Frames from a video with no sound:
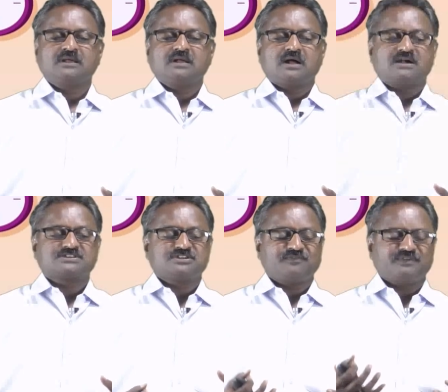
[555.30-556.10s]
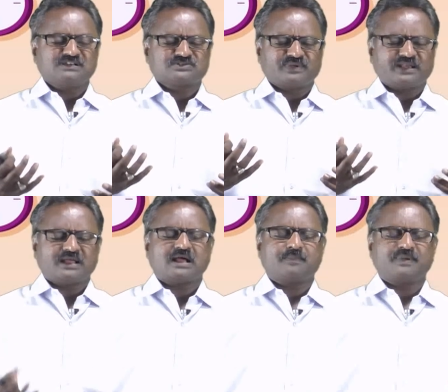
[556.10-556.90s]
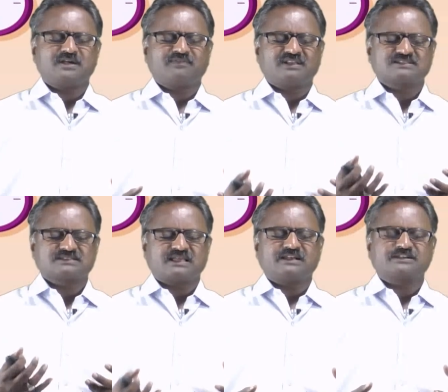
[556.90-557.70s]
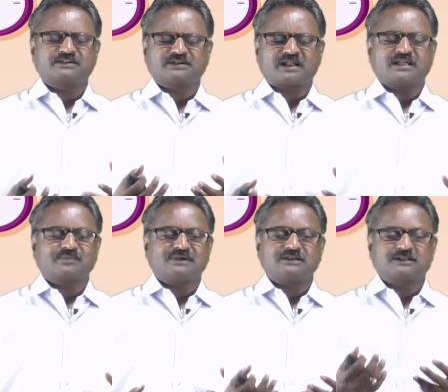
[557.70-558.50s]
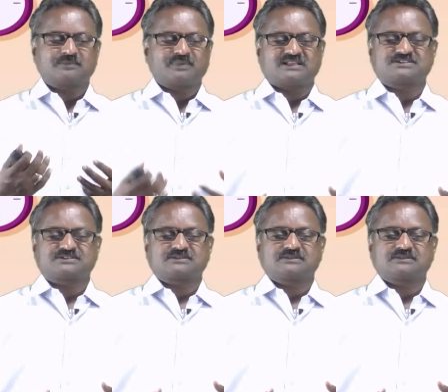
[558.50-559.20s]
and she feels very happy and very silent and tranquil in her breast.